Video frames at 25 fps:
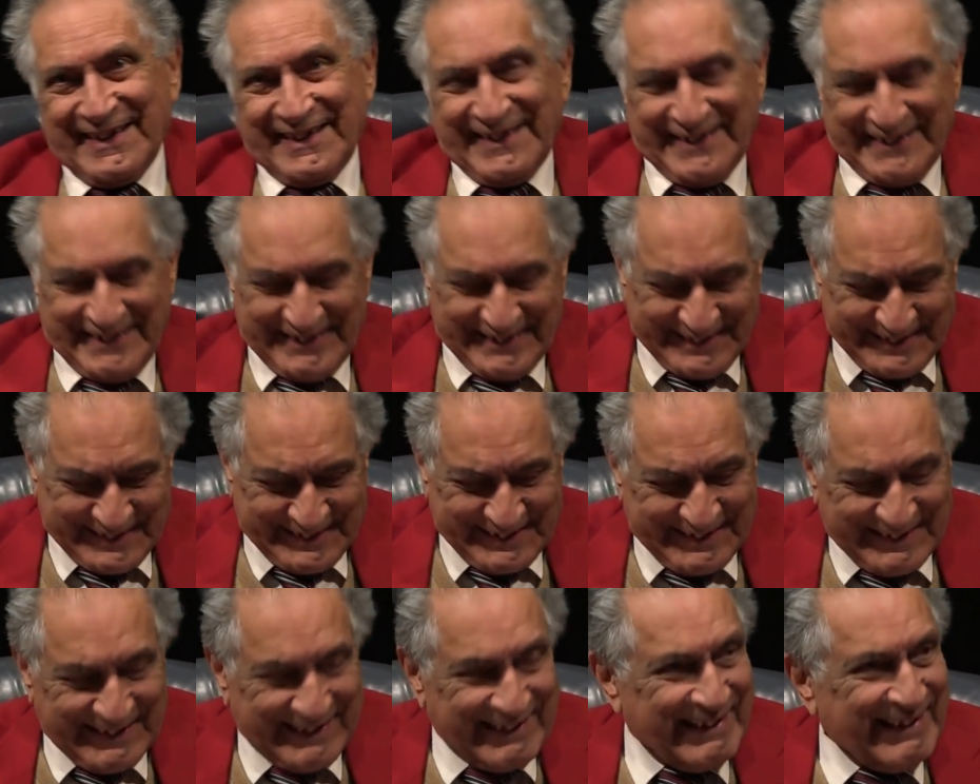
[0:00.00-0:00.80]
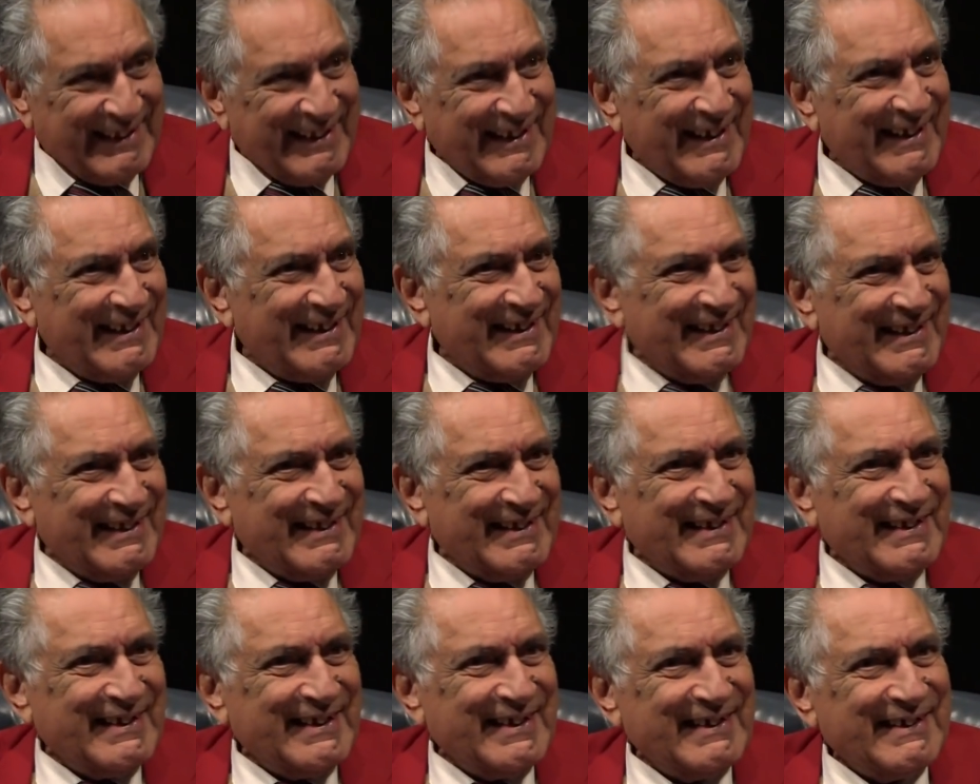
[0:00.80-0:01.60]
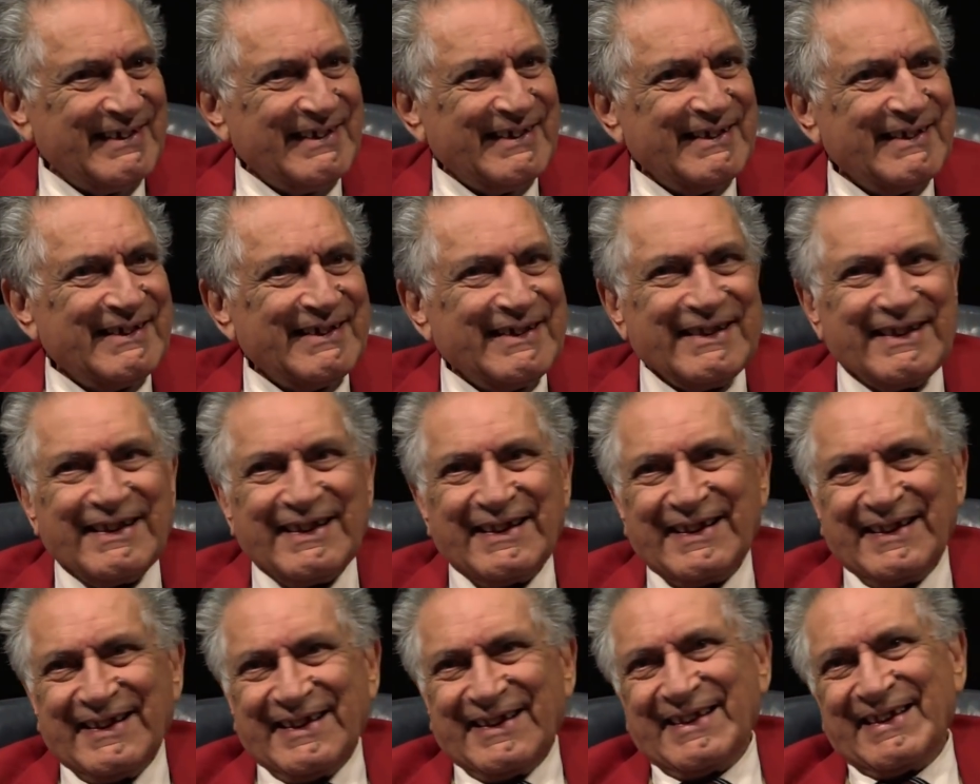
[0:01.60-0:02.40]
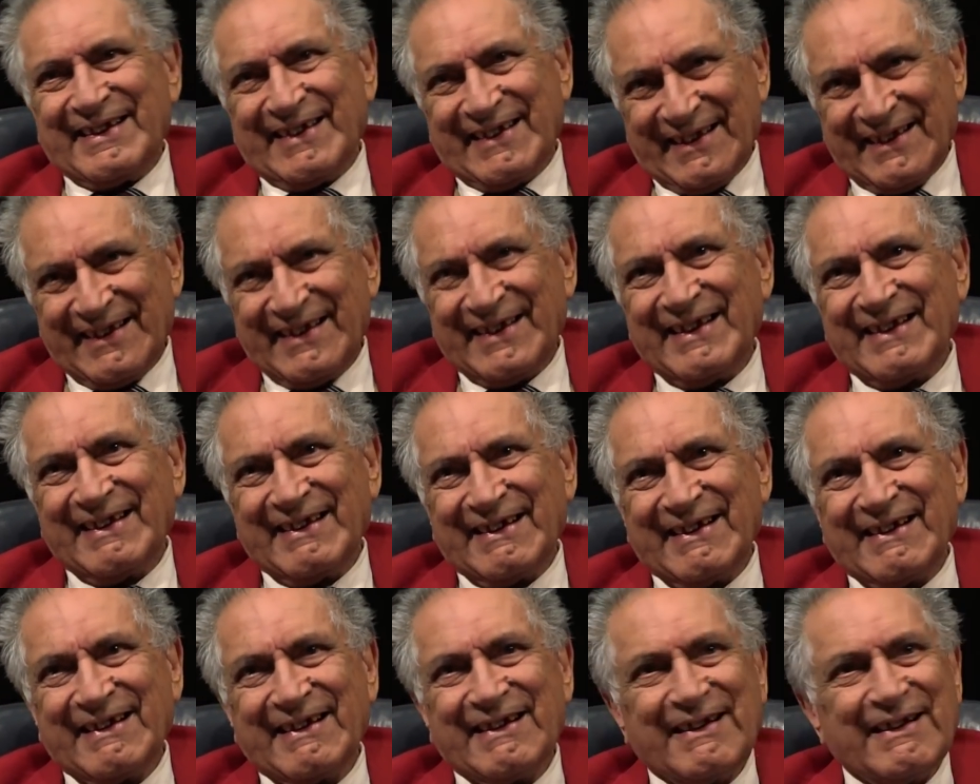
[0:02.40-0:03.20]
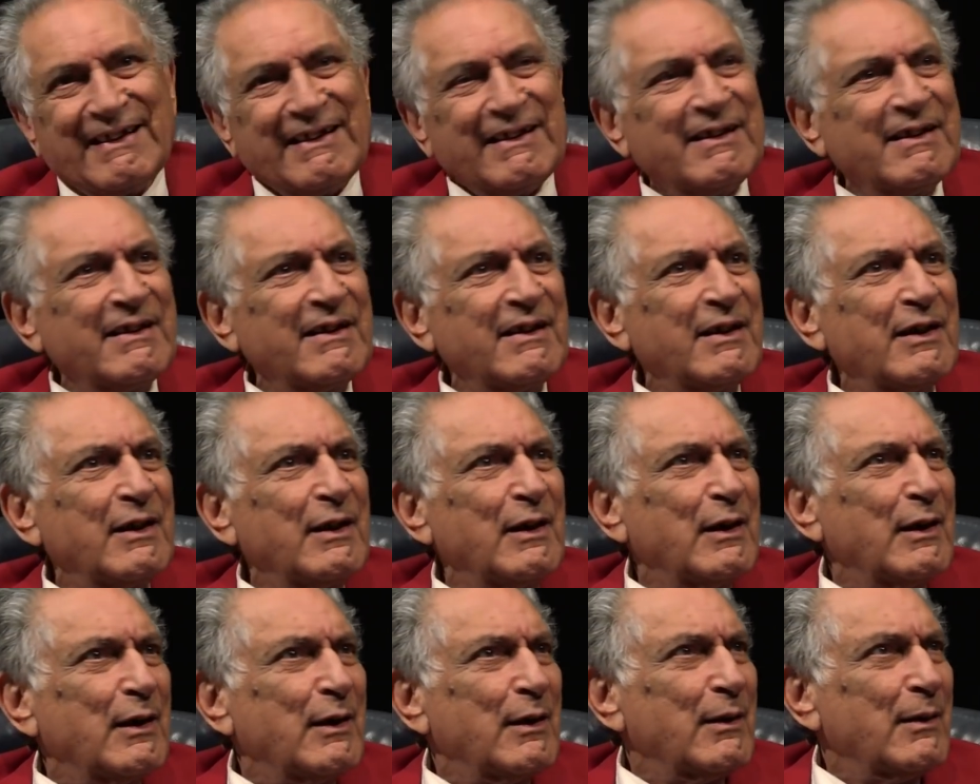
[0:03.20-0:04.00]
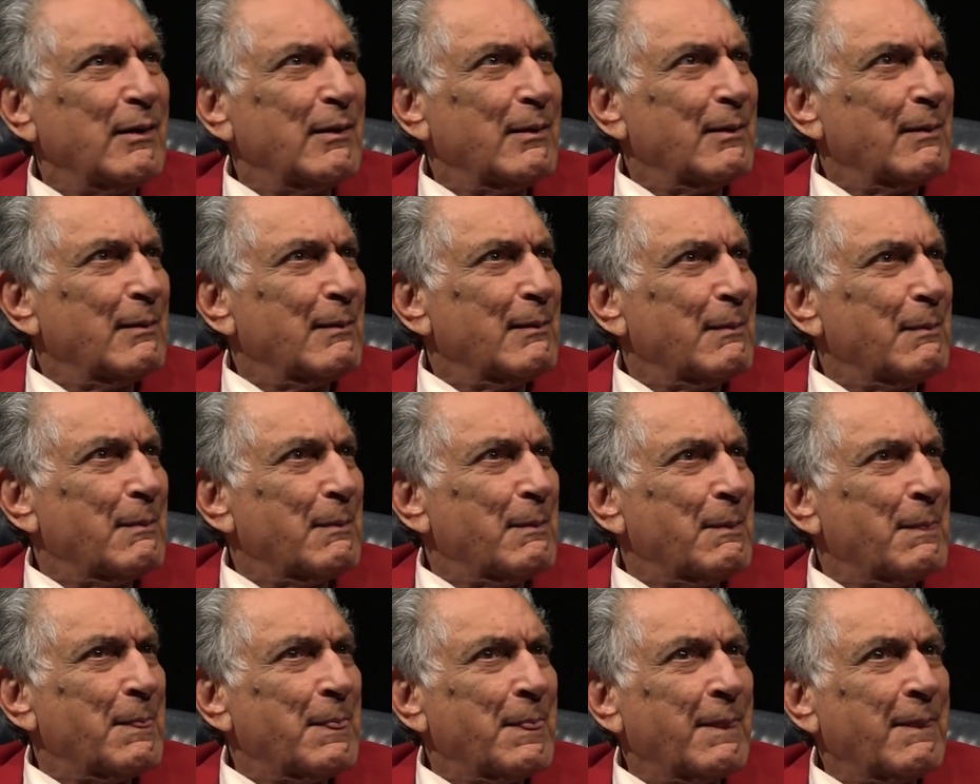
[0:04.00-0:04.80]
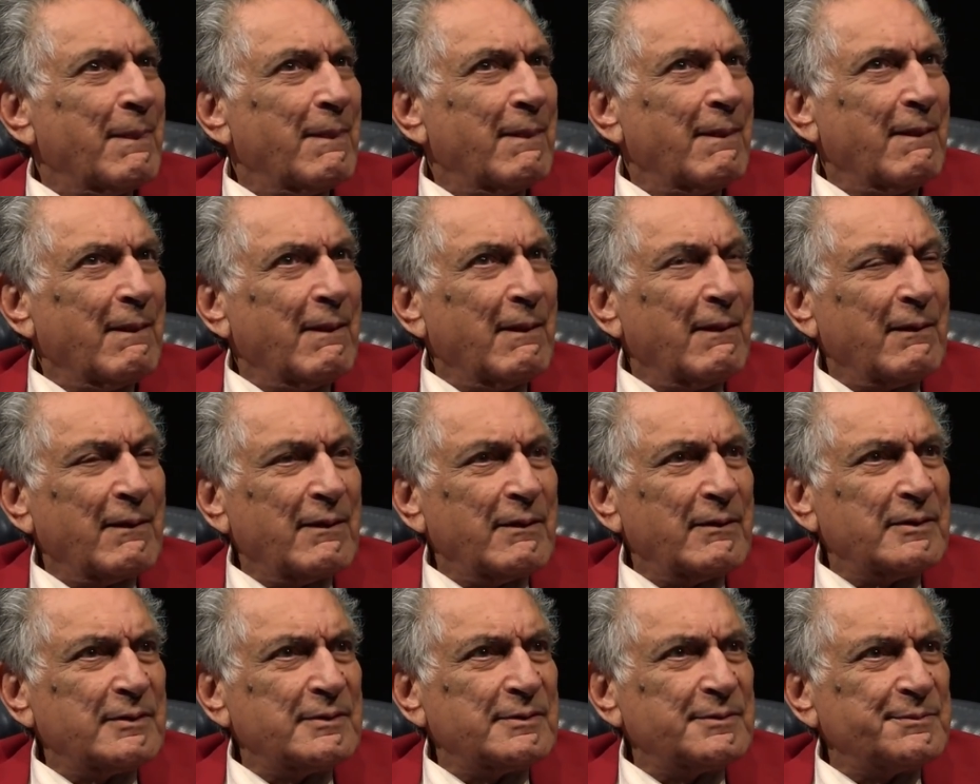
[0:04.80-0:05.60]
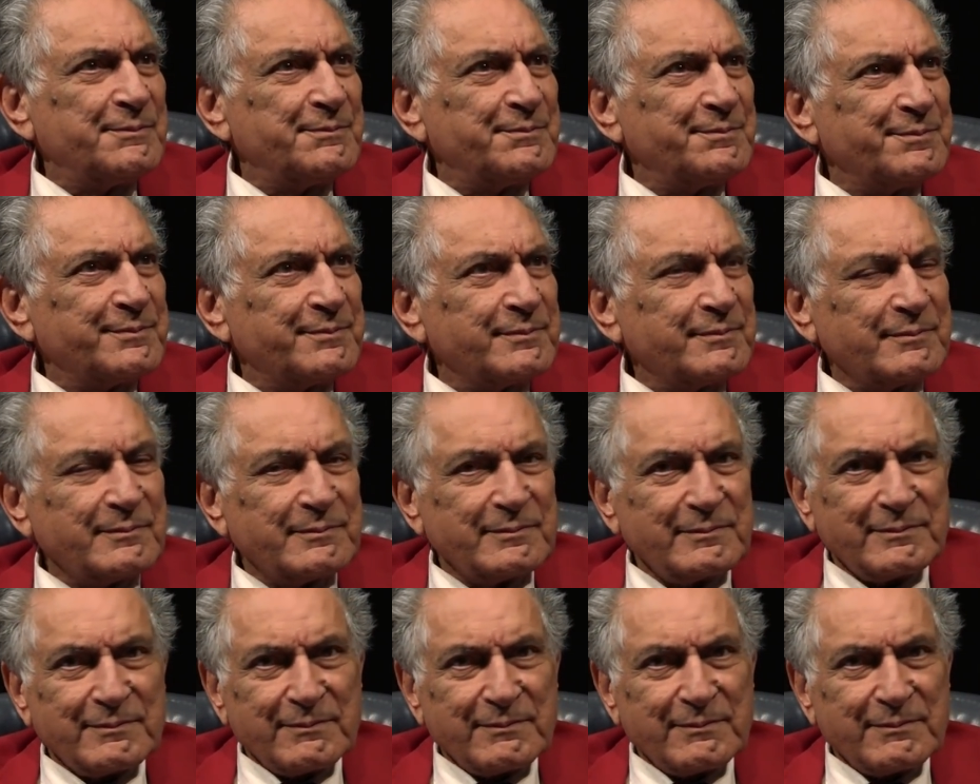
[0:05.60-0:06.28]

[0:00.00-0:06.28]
Nobody speaks.